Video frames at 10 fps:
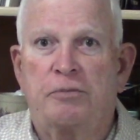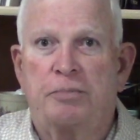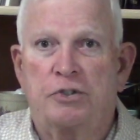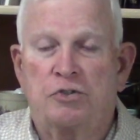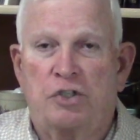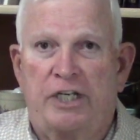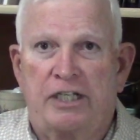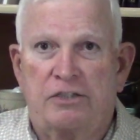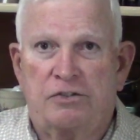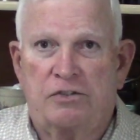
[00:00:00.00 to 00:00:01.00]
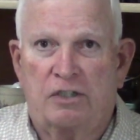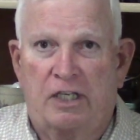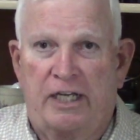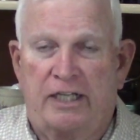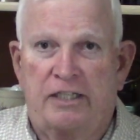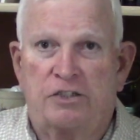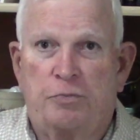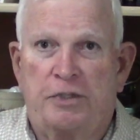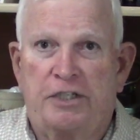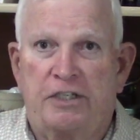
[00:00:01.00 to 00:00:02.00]
possess the land that's
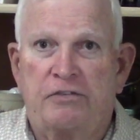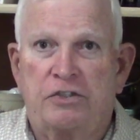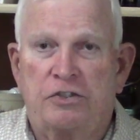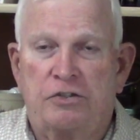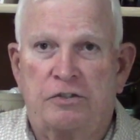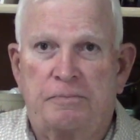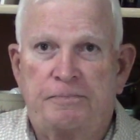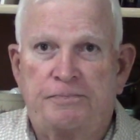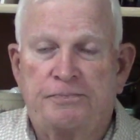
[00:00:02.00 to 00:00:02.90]
been given to them.